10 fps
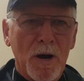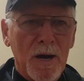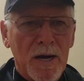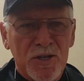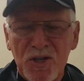
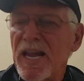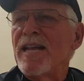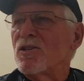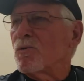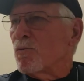uh,
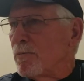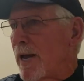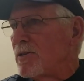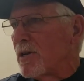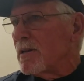states
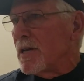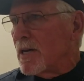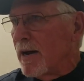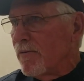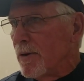basically
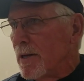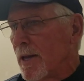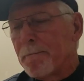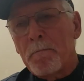cover it,